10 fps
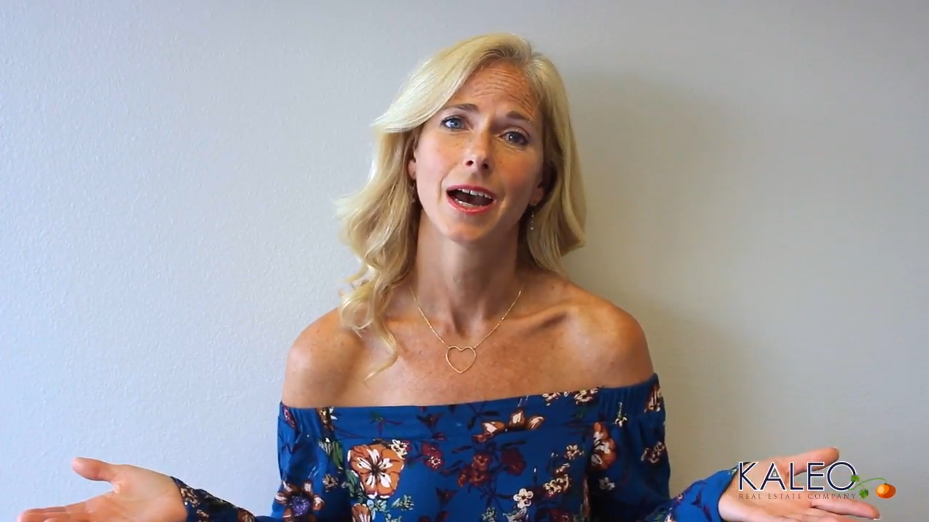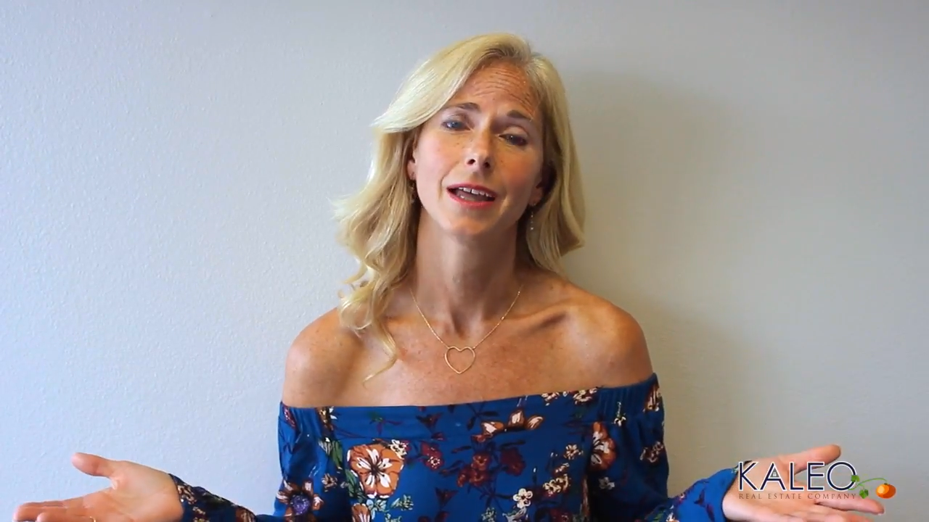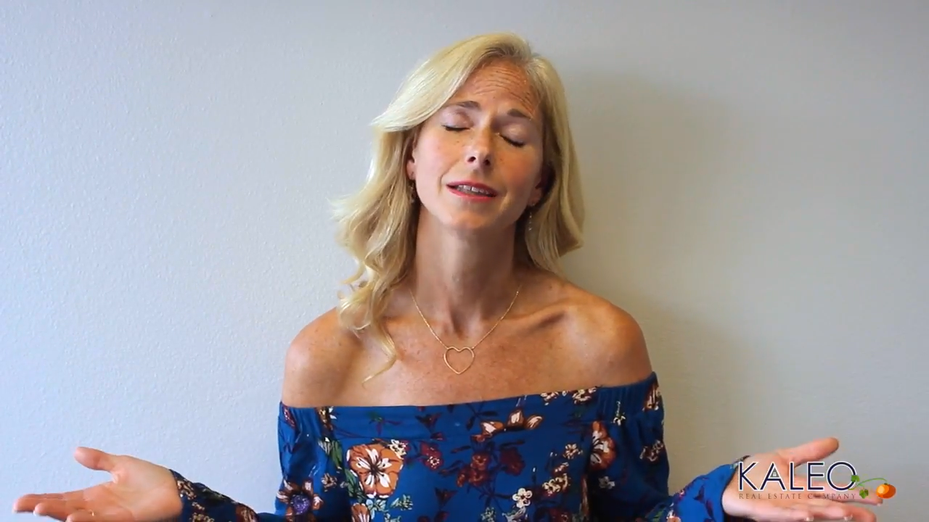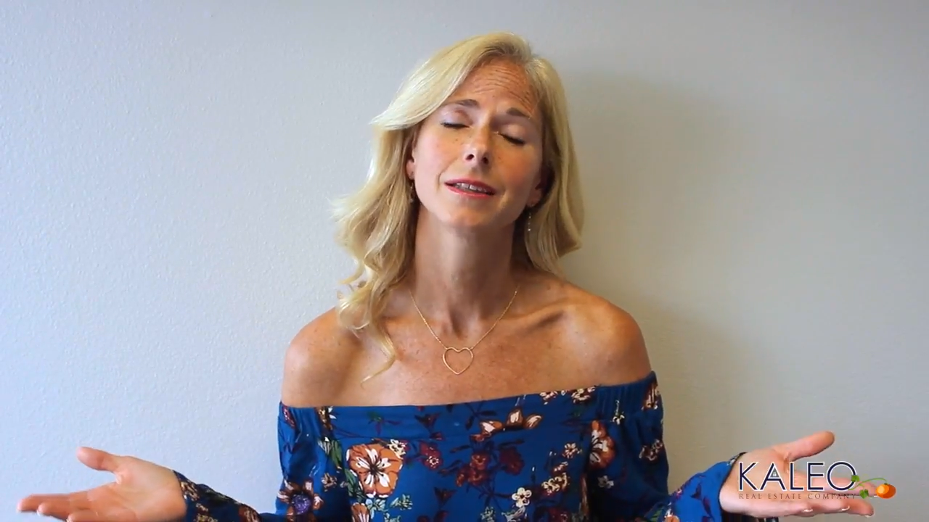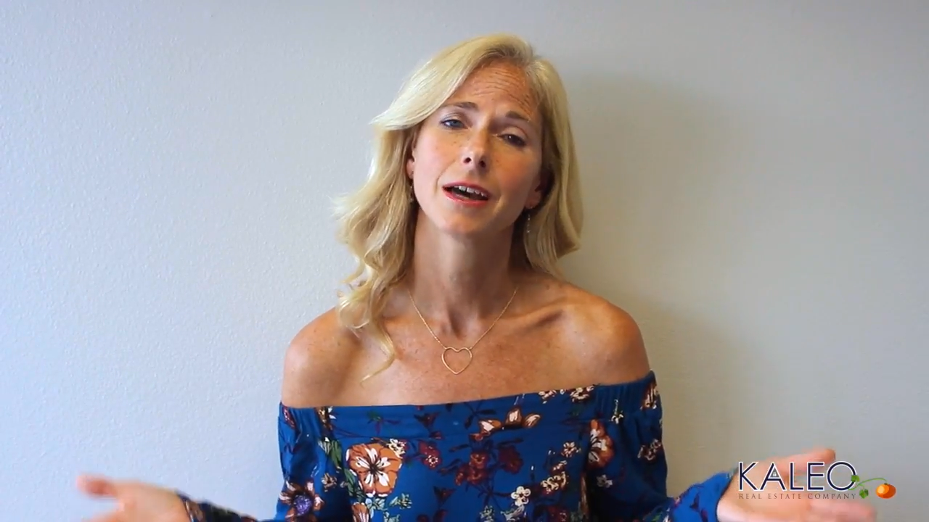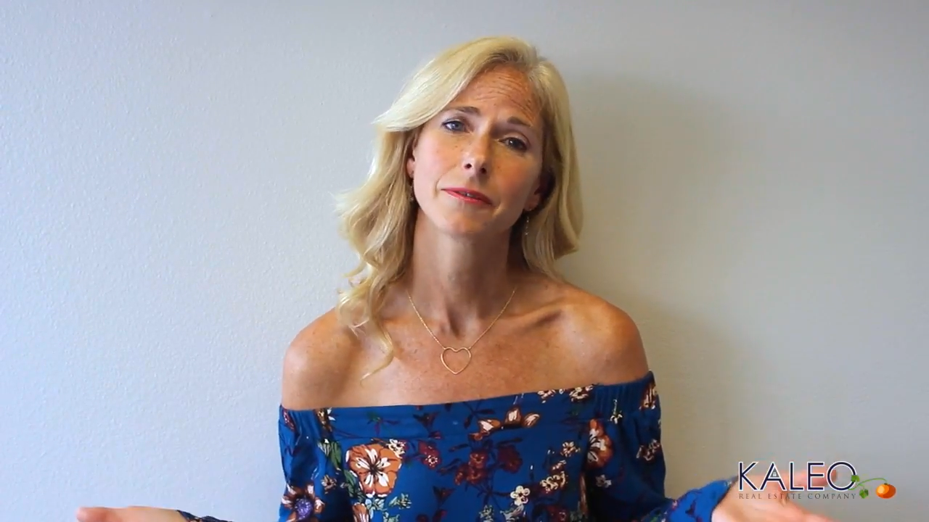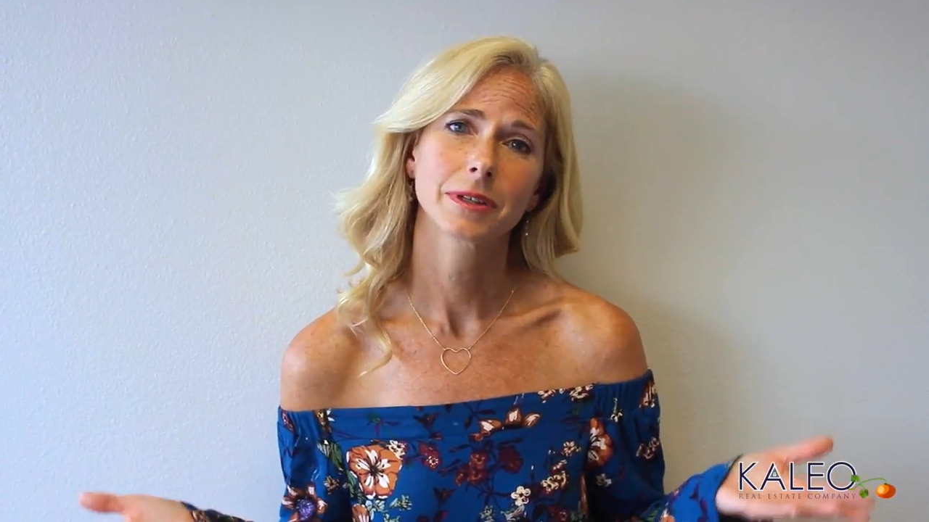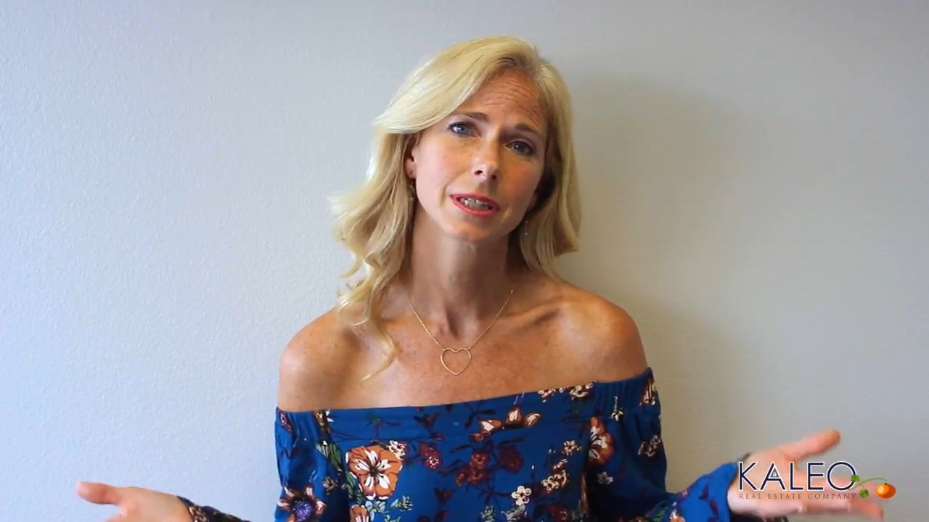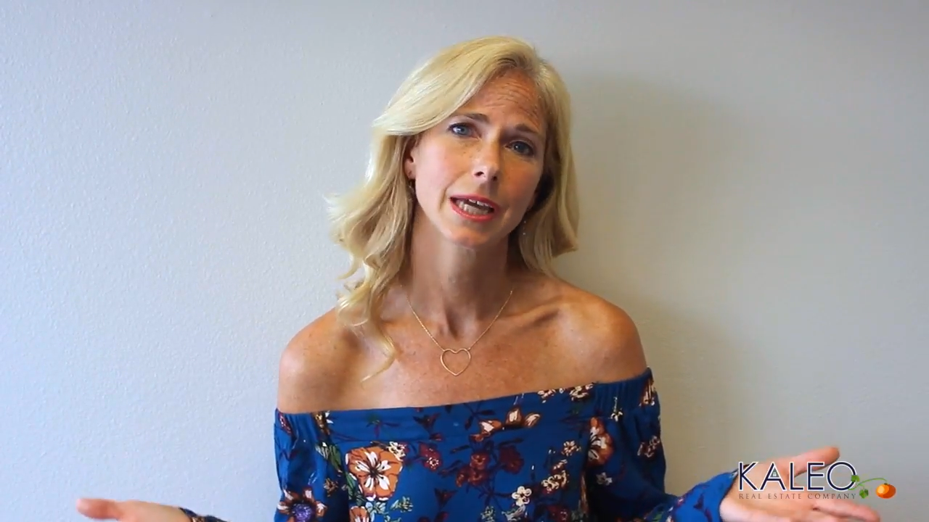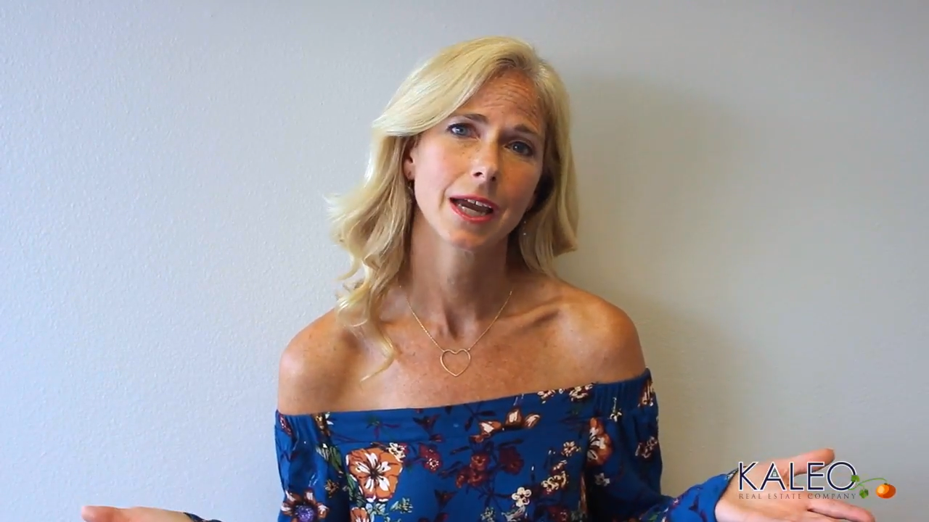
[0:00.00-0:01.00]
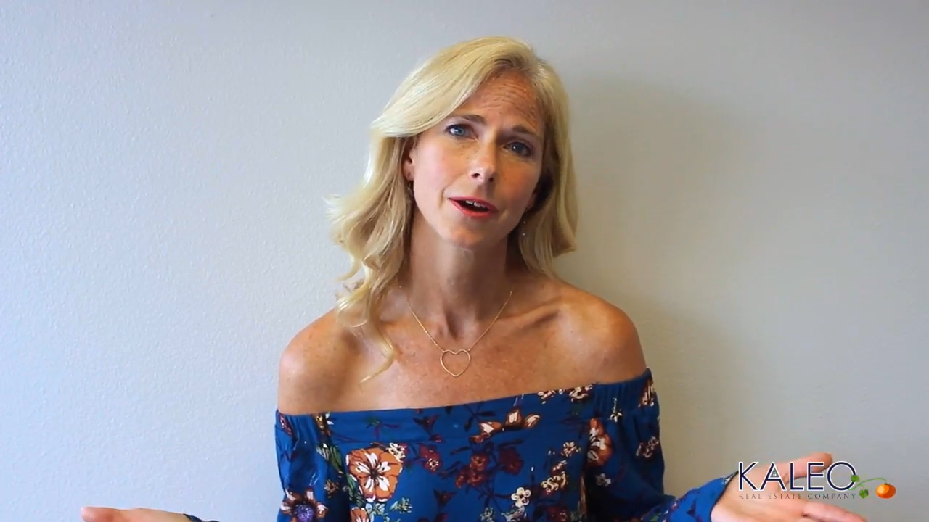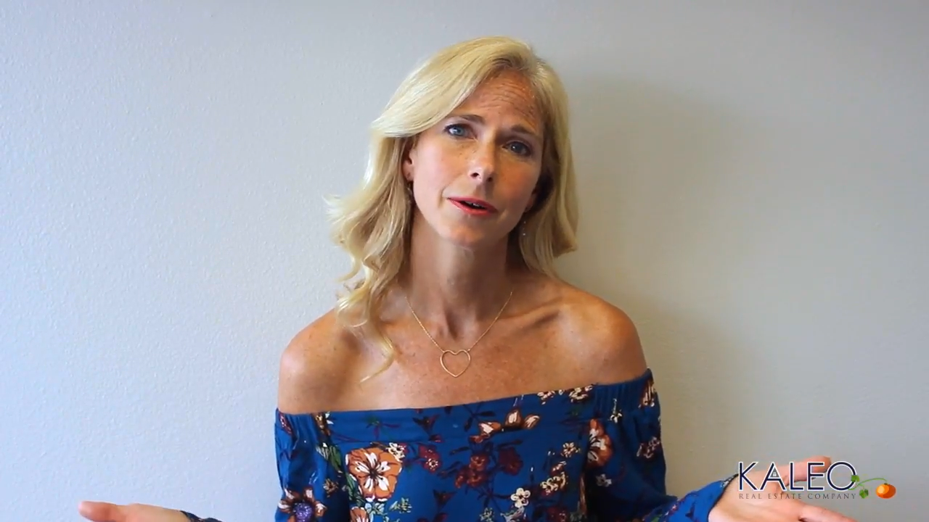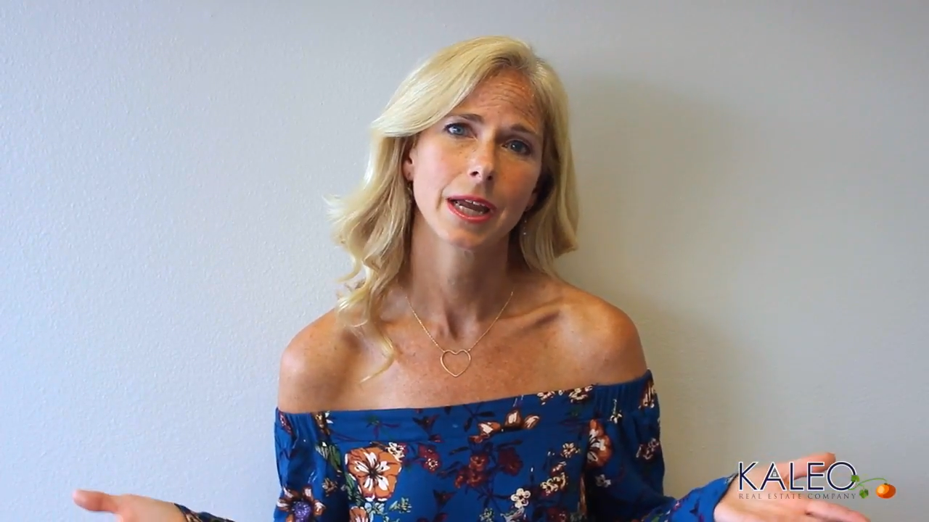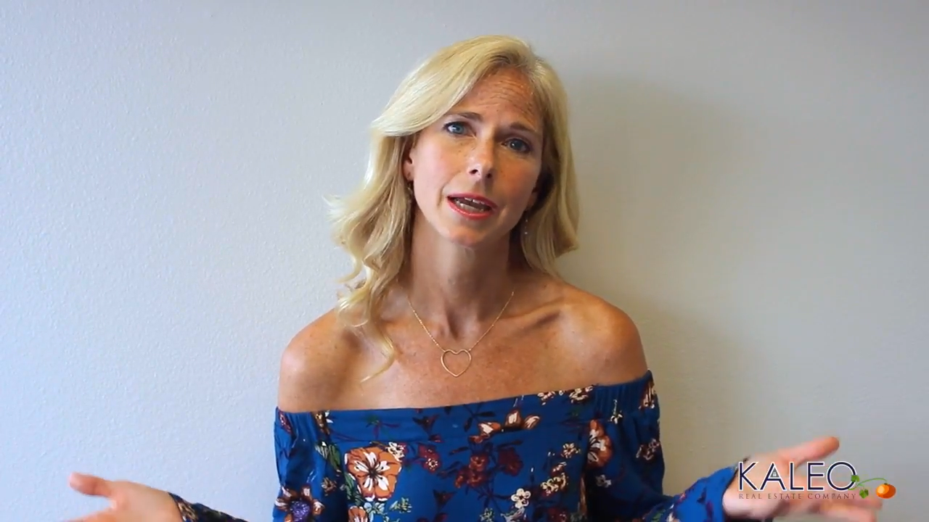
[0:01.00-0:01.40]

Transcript: I love KALEO,